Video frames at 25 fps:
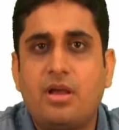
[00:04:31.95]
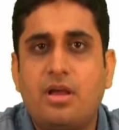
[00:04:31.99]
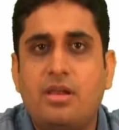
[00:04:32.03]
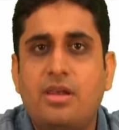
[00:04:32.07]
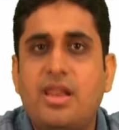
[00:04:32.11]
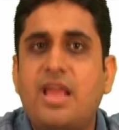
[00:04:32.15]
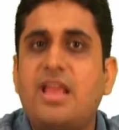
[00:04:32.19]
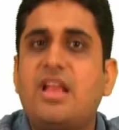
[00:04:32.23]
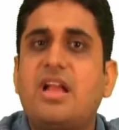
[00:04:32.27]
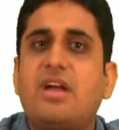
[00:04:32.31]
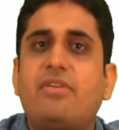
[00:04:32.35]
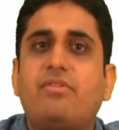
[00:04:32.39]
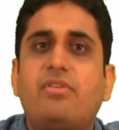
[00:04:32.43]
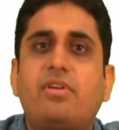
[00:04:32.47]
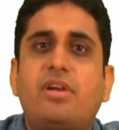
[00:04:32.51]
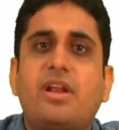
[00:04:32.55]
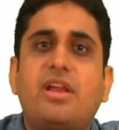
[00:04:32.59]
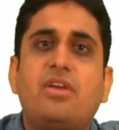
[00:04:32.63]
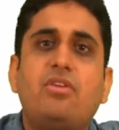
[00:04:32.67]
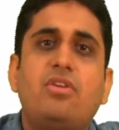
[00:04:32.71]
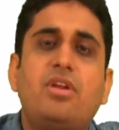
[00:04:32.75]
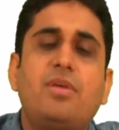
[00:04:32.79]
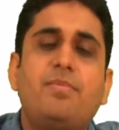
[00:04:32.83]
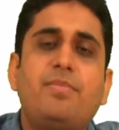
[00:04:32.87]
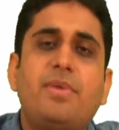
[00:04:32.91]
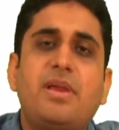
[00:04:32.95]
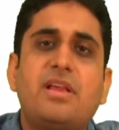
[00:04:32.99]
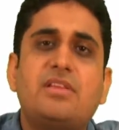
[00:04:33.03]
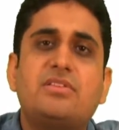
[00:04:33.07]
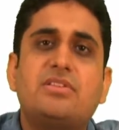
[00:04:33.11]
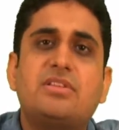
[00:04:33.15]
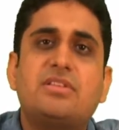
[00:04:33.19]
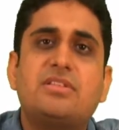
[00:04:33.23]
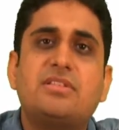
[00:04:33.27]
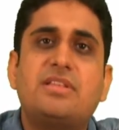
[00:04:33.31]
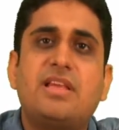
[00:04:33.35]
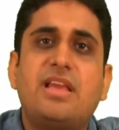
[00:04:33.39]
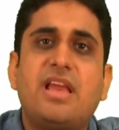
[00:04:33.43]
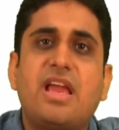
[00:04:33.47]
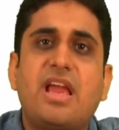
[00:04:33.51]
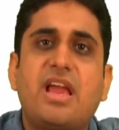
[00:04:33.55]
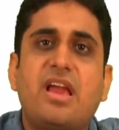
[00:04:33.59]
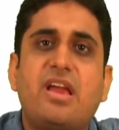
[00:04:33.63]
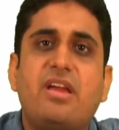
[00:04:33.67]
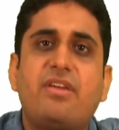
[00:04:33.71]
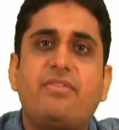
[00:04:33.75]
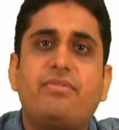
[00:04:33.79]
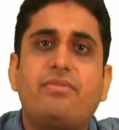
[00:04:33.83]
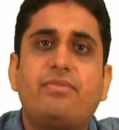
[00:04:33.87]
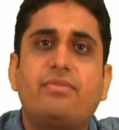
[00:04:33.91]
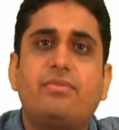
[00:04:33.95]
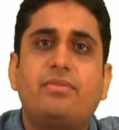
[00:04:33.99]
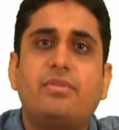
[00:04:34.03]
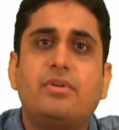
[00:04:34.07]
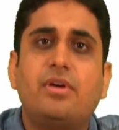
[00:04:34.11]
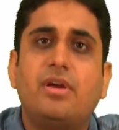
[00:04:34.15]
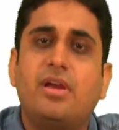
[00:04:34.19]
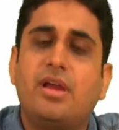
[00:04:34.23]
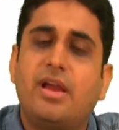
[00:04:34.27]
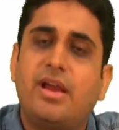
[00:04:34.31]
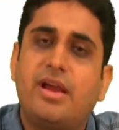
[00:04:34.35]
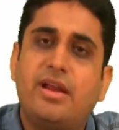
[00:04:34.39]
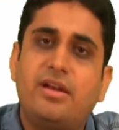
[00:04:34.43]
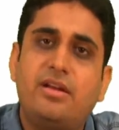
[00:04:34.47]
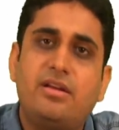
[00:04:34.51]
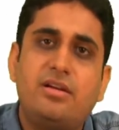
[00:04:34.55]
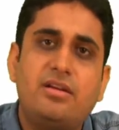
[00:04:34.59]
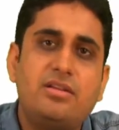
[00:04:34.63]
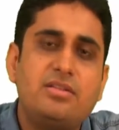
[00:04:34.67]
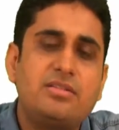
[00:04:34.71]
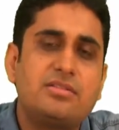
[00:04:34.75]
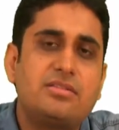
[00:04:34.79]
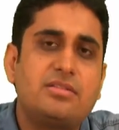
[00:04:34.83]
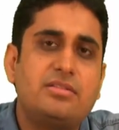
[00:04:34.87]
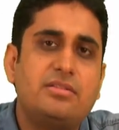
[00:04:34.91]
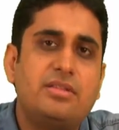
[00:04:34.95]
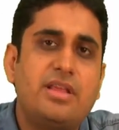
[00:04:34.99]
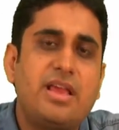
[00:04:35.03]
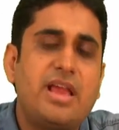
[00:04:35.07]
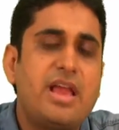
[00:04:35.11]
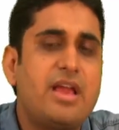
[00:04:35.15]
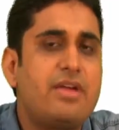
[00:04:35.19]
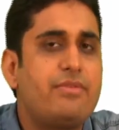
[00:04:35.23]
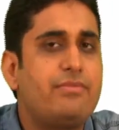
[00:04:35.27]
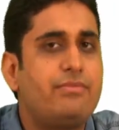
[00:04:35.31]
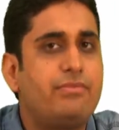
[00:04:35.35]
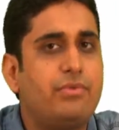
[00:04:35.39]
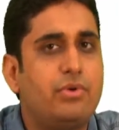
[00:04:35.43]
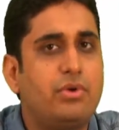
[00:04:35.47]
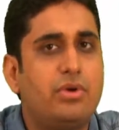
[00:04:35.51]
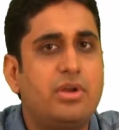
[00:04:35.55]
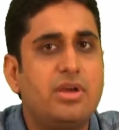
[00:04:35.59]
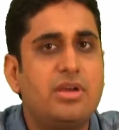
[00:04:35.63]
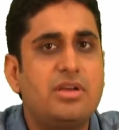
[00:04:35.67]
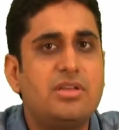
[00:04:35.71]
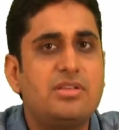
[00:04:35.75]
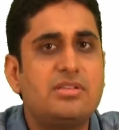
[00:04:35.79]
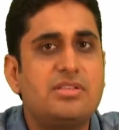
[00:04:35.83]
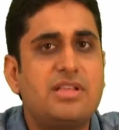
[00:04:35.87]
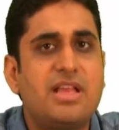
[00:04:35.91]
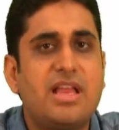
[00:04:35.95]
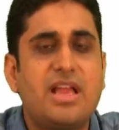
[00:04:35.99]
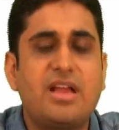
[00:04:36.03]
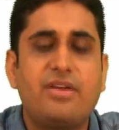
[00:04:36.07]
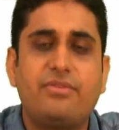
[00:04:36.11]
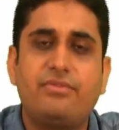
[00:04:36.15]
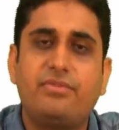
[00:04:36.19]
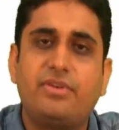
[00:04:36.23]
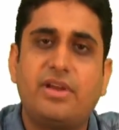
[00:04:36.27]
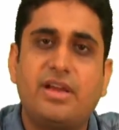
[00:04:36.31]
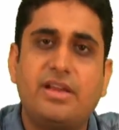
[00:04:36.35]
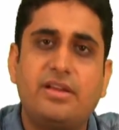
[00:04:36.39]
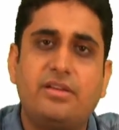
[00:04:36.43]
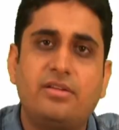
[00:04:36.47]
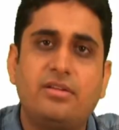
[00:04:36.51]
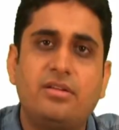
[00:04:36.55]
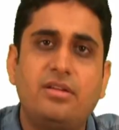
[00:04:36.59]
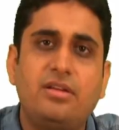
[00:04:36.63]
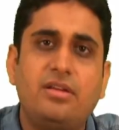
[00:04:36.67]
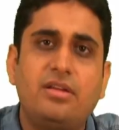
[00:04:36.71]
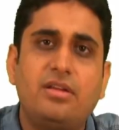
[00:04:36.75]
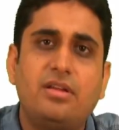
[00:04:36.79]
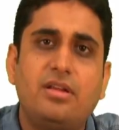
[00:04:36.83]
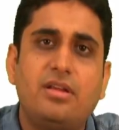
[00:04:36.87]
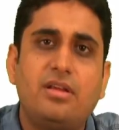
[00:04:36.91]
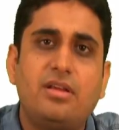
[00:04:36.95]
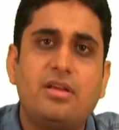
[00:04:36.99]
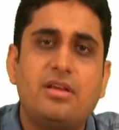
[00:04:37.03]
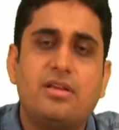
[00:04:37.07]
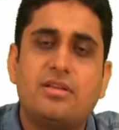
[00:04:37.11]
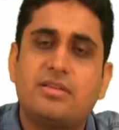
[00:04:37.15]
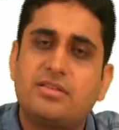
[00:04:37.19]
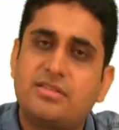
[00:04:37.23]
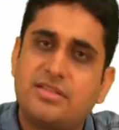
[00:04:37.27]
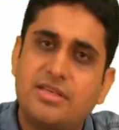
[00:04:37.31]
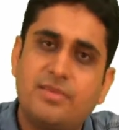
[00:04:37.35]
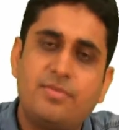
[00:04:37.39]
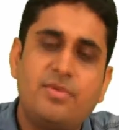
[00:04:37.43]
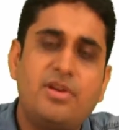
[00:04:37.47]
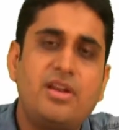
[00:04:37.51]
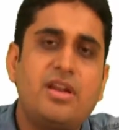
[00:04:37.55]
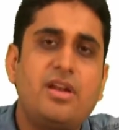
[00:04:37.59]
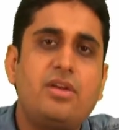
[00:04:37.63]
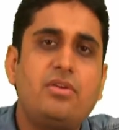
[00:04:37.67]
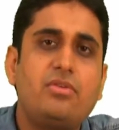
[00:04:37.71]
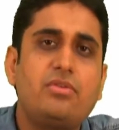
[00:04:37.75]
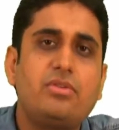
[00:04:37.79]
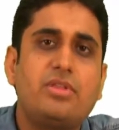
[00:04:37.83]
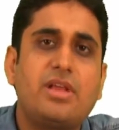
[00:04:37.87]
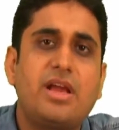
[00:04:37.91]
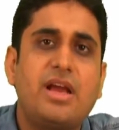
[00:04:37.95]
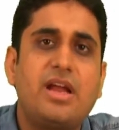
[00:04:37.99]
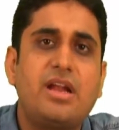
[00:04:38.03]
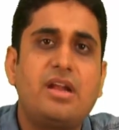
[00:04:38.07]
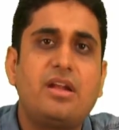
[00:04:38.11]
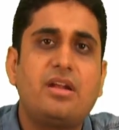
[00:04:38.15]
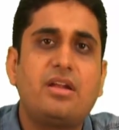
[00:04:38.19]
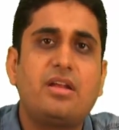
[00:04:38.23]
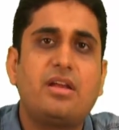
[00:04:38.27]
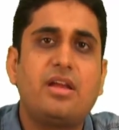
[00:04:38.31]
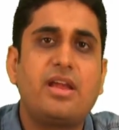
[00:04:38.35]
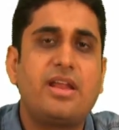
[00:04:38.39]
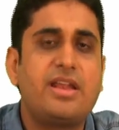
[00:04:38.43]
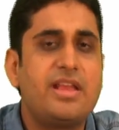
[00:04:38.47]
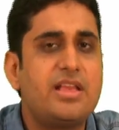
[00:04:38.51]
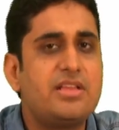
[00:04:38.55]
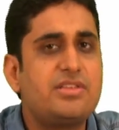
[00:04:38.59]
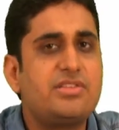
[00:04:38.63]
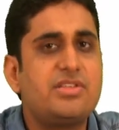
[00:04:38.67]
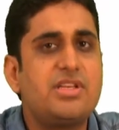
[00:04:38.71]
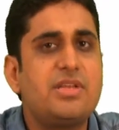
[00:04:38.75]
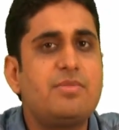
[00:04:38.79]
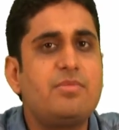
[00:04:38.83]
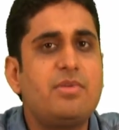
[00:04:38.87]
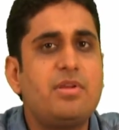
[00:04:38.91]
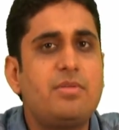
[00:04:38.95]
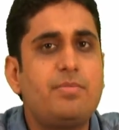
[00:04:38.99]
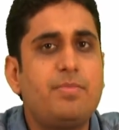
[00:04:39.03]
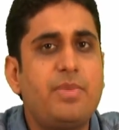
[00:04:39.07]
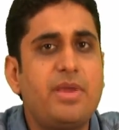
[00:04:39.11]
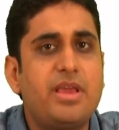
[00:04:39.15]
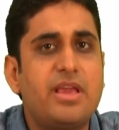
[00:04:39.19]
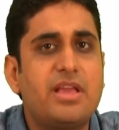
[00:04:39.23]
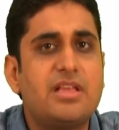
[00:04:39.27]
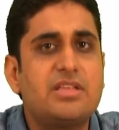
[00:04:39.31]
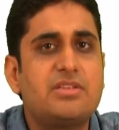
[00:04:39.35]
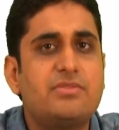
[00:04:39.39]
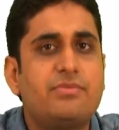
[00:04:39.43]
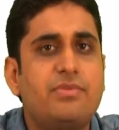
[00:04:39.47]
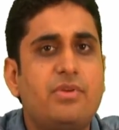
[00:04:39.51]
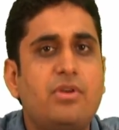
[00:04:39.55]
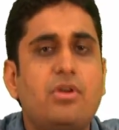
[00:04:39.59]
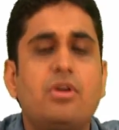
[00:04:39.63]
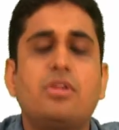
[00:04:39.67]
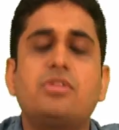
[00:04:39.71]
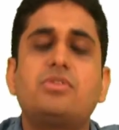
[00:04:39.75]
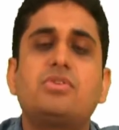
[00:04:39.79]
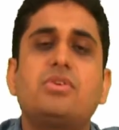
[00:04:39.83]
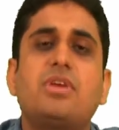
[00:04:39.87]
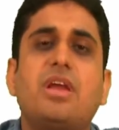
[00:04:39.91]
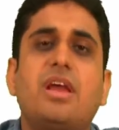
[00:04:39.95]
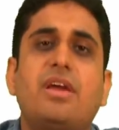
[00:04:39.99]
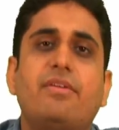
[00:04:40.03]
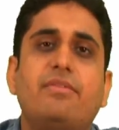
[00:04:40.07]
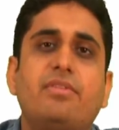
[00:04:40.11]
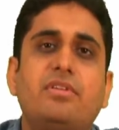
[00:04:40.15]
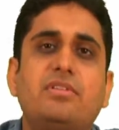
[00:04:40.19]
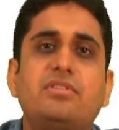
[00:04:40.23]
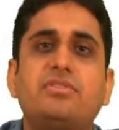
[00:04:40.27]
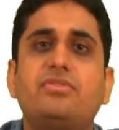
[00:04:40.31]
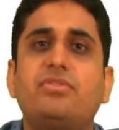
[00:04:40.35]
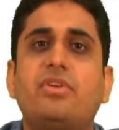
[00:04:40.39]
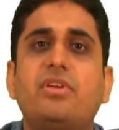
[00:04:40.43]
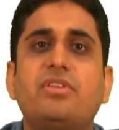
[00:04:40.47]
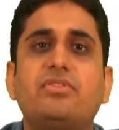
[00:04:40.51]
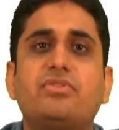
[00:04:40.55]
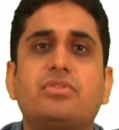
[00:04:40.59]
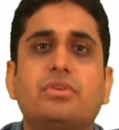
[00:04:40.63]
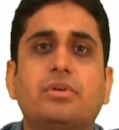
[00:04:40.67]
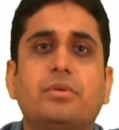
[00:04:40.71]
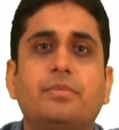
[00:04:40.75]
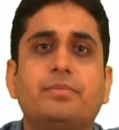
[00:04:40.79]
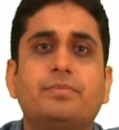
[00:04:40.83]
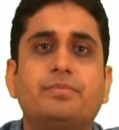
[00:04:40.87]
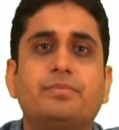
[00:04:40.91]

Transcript: Like our regular pages, they have headers, they have footers, they have title. Similar to that, an HTML page will also have its structure.